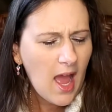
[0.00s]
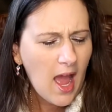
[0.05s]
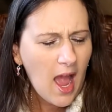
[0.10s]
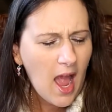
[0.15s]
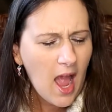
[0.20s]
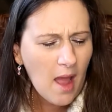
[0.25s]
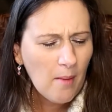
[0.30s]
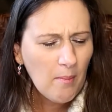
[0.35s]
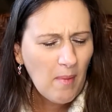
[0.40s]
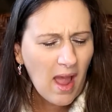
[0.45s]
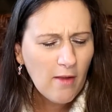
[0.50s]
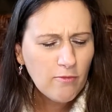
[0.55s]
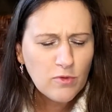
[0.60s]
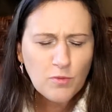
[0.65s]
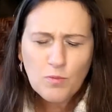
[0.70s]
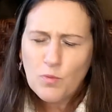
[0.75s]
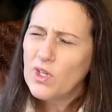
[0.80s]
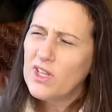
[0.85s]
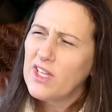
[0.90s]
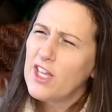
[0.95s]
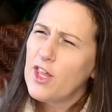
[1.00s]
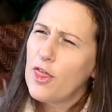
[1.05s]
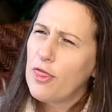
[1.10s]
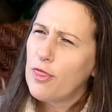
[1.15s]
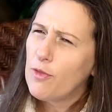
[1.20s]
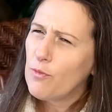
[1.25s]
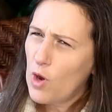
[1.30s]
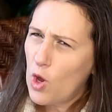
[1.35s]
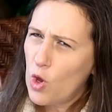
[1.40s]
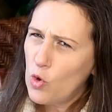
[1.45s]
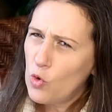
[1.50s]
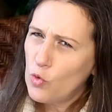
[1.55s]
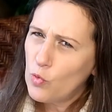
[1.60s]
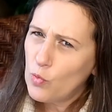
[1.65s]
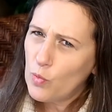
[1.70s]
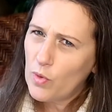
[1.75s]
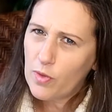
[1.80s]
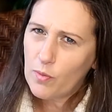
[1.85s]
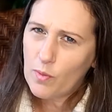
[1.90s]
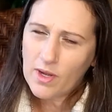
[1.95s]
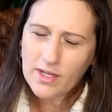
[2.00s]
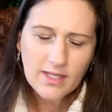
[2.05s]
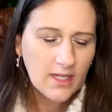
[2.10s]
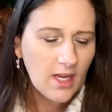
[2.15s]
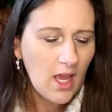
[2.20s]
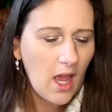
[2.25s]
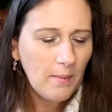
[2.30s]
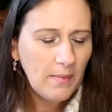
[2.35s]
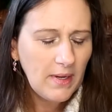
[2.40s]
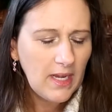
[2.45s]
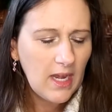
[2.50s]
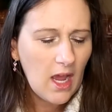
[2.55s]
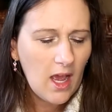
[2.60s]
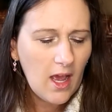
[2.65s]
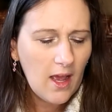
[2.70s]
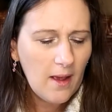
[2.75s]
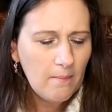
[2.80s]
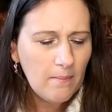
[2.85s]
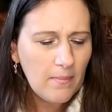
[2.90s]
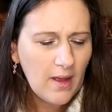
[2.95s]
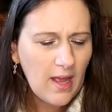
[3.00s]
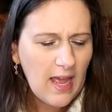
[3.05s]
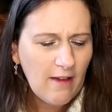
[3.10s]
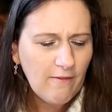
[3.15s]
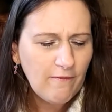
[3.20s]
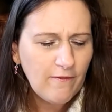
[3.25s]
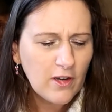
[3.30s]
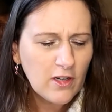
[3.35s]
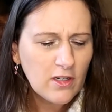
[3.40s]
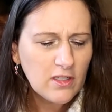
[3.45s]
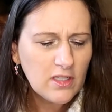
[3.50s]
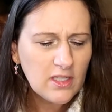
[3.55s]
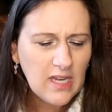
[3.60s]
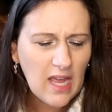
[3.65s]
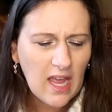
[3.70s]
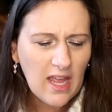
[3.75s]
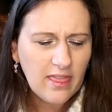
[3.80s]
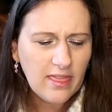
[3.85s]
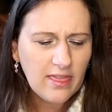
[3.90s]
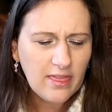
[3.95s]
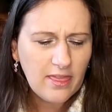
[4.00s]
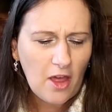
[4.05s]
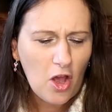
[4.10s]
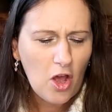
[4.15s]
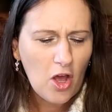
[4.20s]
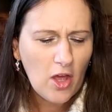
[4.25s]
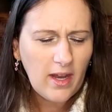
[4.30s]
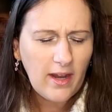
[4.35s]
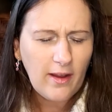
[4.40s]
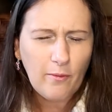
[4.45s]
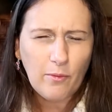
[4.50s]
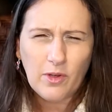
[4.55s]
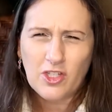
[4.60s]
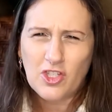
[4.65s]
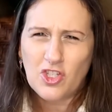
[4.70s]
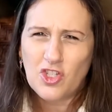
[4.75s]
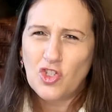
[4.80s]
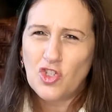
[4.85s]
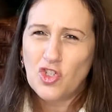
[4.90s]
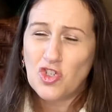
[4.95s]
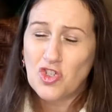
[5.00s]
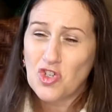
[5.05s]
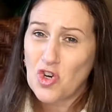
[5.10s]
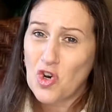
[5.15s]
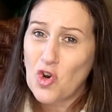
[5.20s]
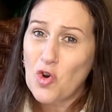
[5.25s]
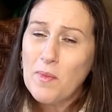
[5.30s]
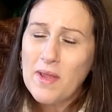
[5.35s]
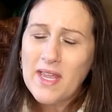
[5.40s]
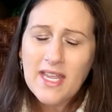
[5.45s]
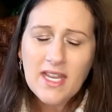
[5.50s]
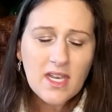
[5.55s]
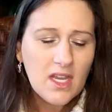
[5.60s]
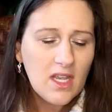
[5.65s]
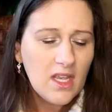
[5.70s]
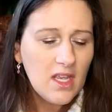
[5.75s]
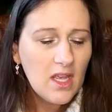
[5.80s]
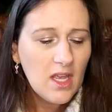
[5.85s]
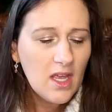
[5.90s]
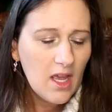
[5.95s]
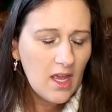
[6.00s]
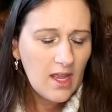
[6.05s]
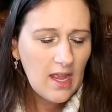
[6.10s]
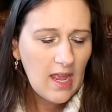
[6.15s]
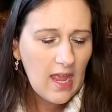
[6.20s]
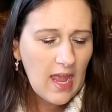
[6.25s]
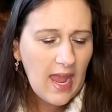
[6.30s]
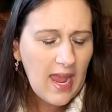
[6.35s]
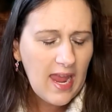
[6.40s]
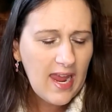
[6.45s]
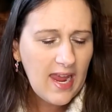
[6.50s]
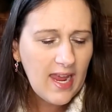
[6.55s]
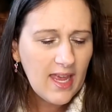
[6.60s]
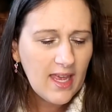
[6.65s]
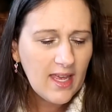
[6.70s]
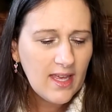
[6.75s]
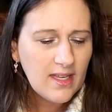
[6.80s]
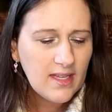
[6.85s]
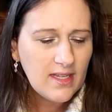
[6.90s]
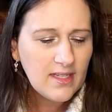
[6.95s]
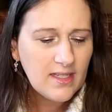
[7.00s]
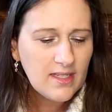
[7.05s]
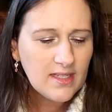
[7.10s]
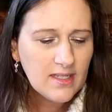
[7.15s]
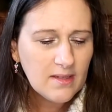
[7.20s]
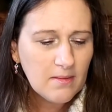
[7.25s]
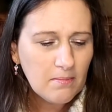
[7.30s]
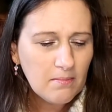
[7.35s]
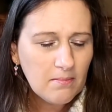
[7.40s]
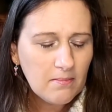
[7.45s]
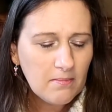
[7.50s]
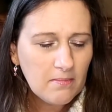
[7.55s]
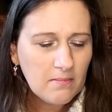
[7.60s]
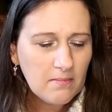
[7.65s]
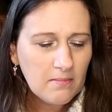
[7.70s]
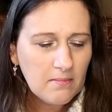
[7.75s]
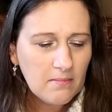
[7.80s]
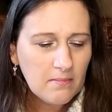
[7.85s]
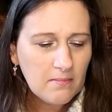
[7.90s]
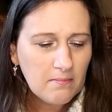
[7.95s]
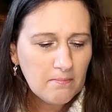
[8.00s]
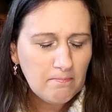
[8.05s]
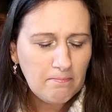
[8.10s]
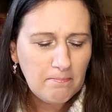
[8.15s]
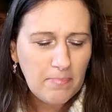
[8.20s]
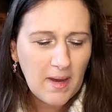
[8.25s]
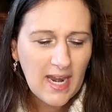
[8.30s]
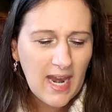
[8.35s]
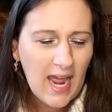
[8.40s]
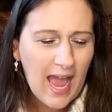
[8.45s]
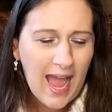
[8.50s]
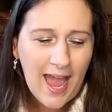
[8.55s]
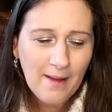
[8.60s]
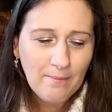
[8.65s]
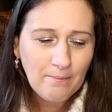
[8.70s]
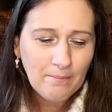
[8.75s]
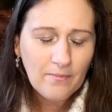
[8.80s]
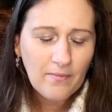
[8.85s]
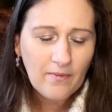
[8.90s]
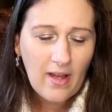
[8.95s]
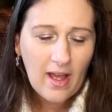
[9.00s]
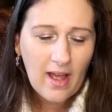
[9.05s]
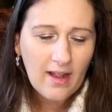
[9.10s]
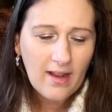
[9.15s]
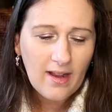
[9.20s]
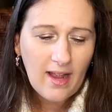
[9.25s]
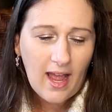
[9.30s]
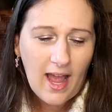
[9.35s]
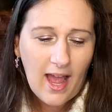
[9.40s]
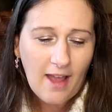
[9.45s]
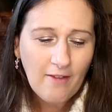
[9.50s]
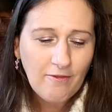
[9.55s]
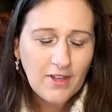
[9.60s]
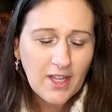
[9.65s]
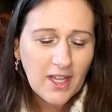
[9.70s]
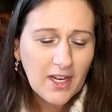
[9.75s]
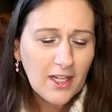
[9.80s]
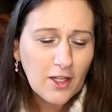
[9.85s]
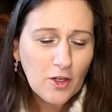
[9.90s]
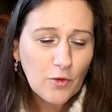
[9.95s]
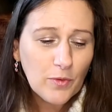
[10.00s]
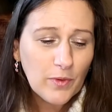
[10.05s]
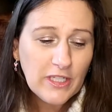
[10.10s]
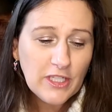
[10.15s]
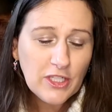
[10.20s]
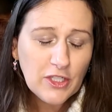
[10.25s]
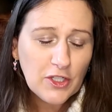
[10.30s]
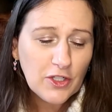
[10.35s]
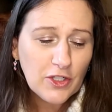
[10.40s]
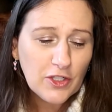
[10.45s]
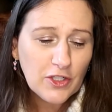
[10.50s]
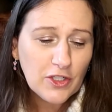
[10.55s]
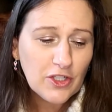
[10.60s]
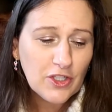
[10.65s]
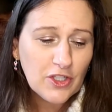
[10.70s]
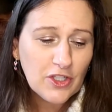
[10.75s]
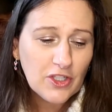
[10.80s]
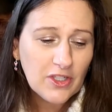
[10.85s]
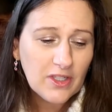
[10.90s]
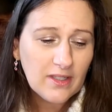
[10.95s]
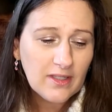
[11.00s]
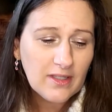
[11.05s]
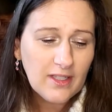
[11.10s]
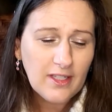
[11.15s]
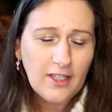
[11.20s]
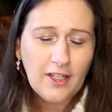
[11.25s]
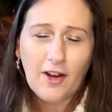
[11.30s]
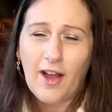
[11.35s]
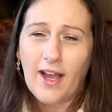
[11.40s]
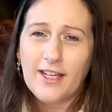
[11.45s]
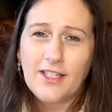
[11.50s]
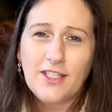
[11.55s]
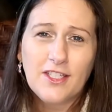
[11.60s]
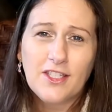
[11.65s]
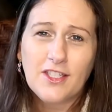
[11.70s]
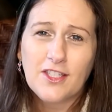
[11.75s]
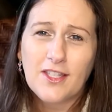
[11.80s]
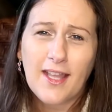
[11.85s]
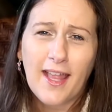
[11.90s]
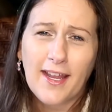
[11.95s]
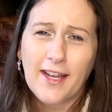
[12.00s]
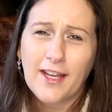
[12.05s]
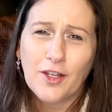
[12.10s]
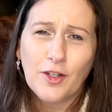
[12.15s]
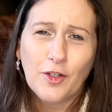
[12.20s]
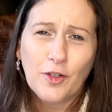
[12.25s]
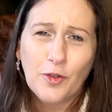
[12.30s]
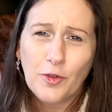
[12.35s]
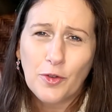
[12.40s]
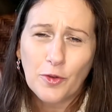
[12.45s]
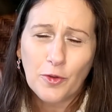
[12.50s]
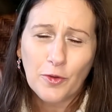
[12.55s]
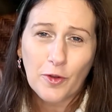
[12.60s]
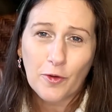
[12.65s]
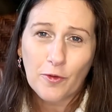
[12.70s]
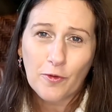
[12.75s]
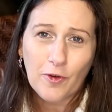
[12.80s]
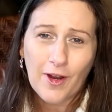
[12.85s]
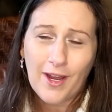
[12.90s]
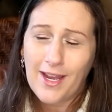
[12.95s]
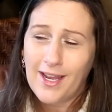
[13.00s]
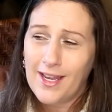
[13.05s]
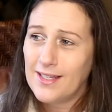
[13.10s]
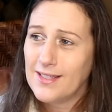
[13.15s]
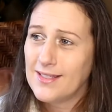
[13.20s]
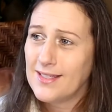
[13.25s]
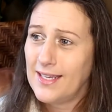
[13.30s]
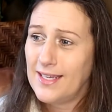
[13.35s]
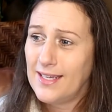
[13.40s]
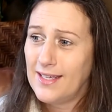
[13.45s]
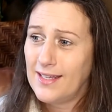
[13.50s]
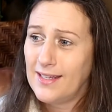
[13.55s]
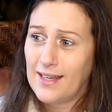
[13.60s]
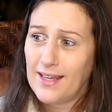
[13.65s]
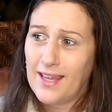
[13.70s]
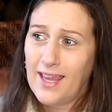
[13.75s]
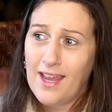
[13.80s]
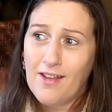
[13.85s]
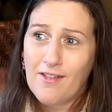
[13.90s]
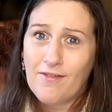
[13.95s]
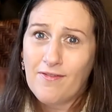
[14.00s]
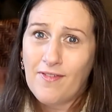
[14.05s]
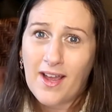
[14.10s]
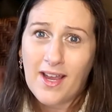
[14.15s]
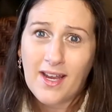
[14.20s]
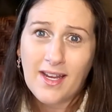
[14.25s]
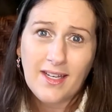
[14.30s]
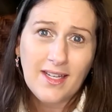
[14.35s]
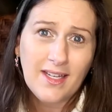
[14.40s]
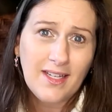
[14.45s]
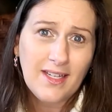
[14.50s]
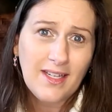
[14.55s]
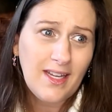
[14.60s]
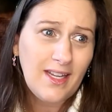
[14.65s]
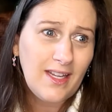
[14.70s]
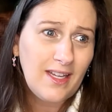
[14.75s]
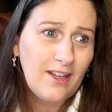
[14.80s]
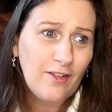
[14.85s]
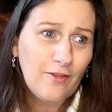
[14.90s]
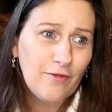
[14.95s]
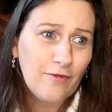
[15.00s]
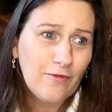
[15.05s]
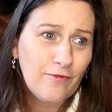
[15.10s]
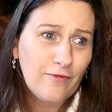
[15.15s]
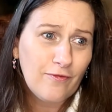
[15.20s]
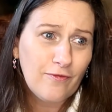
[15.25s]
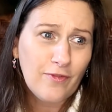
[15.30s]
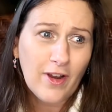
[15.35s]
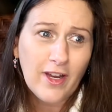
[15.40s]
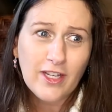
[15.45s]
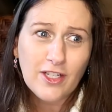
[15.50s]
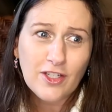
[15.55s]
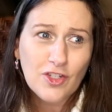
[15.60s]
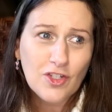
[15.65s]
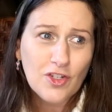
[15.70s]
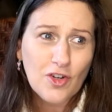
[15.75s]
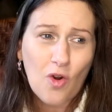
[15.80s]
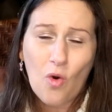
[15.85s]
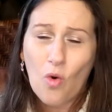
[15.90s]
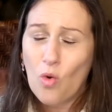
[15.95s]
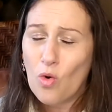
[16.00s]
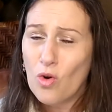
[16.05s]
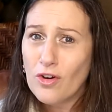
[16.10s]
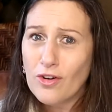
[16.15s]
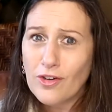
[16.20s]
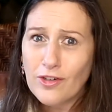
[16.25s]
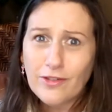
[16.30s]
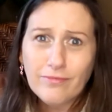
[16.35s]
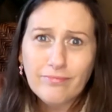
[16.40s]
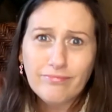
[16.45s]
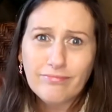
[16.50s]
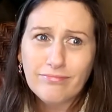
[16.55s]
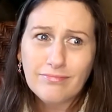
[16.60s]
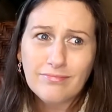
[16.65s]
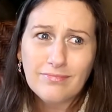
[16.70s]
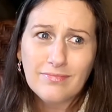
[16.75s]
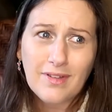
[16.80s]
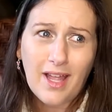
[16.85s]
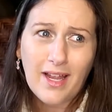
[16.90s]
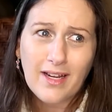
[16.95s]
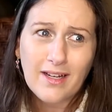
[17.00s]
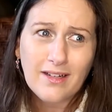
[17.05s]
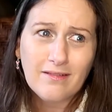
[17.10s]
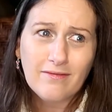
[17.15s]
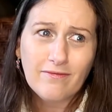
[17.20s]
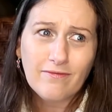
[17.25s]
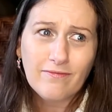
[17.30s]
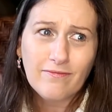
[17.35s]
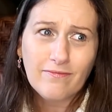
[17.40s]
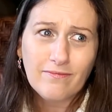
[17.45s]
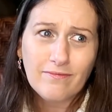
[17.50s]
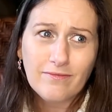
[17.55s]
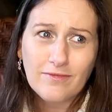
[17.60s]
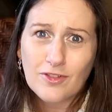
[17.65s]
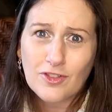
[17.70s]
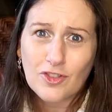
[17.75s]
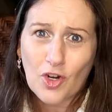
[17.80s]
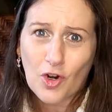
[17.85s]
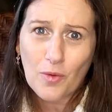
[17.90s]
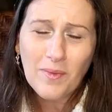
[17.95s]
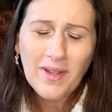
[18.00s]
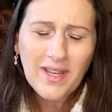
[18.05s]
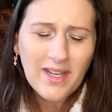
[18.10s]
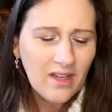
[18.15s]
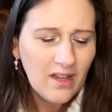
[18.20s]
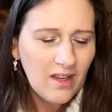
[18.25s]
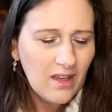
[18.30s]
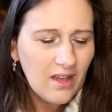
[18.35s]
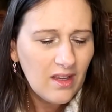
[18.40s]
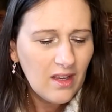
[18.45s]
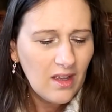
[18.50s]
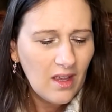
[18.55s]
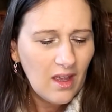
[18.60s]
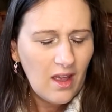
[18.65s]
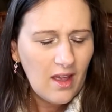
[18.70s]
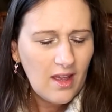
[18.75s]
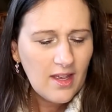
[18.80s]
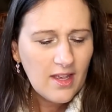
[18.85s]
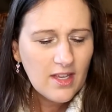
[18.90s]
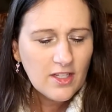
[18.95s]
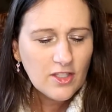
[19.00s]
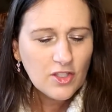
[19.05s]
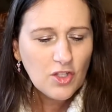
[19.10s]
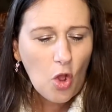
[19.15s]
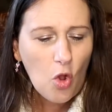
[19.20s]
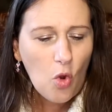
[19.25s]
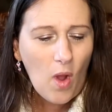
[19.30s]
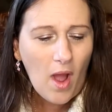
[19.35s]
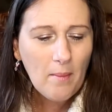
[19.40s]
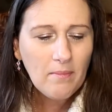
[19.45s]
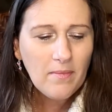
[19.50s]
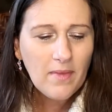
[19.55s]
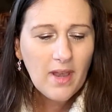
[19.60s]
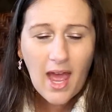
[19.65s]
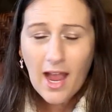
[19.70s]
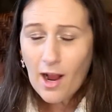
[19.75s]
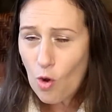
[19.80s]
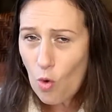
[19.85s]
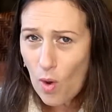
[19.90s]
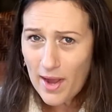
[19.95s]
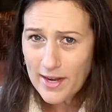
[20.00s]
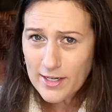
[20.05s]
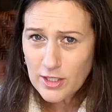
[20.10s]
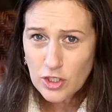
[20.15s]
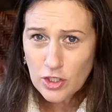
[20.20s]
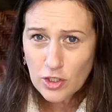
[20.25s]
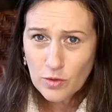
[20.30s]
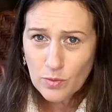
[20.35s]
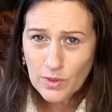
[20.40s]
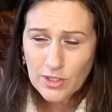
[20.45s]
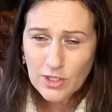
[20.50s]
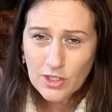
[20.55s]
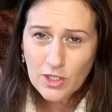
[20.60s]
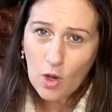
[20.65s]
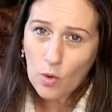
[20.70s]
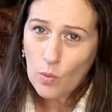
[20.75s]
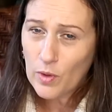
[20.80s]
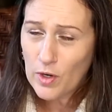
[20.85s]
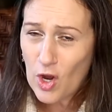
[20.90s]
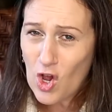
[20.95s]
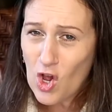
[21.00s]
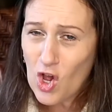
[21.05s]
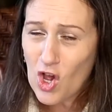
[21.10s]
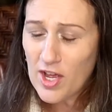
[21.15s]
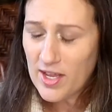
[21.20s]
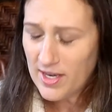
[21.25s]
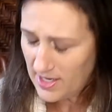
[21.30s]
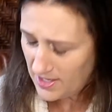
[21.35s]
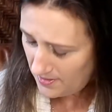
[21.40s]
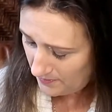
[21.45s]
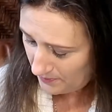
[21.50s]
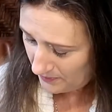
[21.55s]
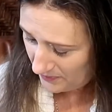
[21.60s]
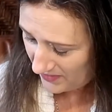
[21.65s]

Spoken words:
I'm really thrown with what's coming up. At first, I thought it was German, but I've done a little research. You know, I just like Googled the phrase and can't find it in French or like German. So I'm not quite sure what's going on.